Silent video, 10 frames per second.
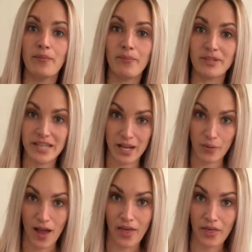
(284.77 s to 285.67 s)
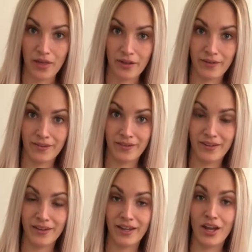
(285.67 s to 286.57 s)
but take a breath,
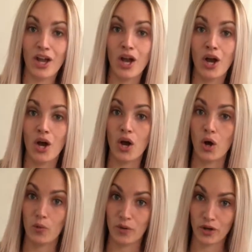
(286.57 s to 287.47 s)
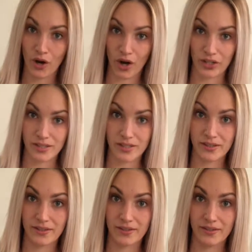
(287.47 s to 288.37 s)
open your heart,
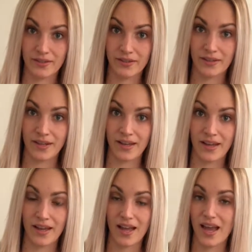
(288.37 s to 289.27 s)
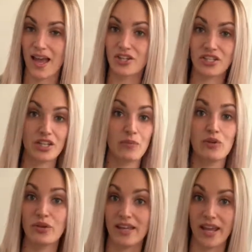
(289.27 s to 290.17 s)
and just
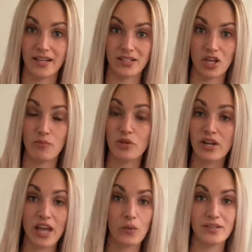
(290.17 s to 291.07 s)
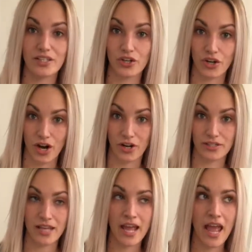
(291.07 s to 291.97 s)
communicate what's in your
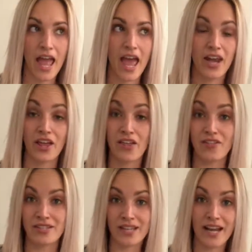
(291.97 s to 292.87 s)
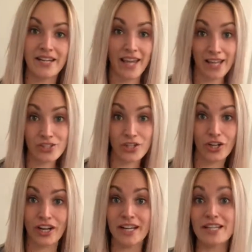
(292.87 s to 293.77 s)
heart. And the sign
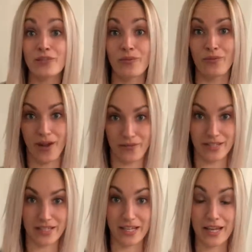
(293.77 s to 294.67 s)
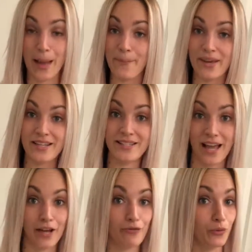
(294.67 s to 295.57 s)
Cancer is obviously a big
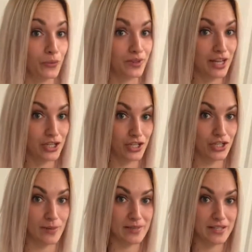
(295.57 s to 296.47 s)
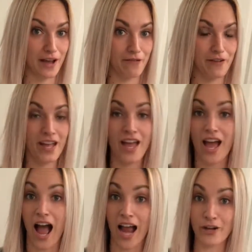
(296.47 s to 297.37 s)
sign for relationship stuff.
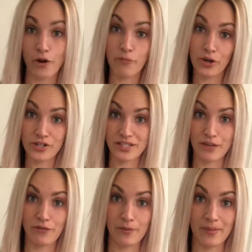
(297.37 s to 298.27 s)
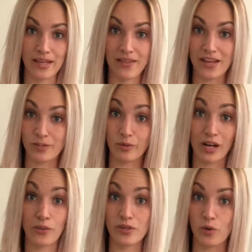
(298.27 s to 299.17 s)
I know personally for me, that's what I
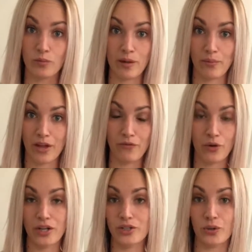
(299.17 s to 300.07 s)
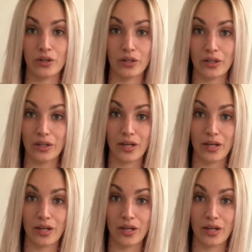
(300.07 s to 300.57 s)
always hold my breath for in total